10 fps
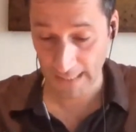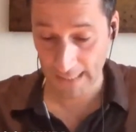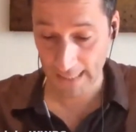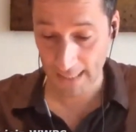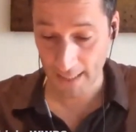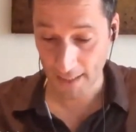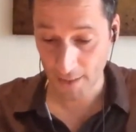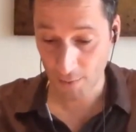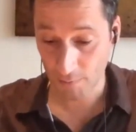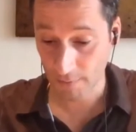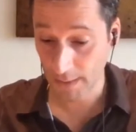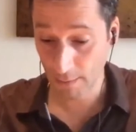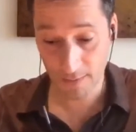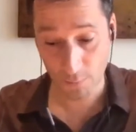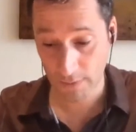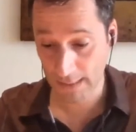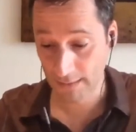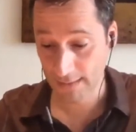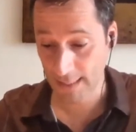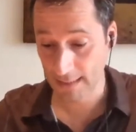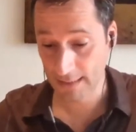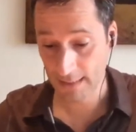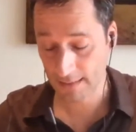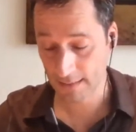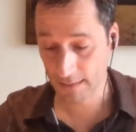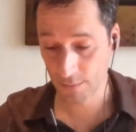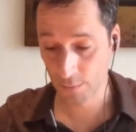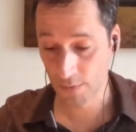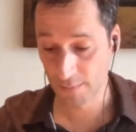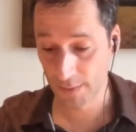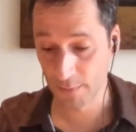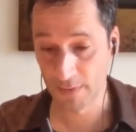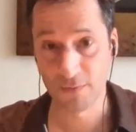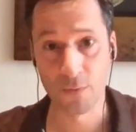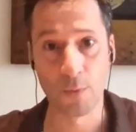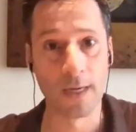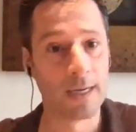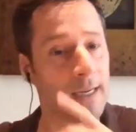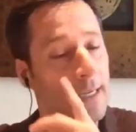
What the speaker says: the only thing we'd like to say is that we have been around for a while.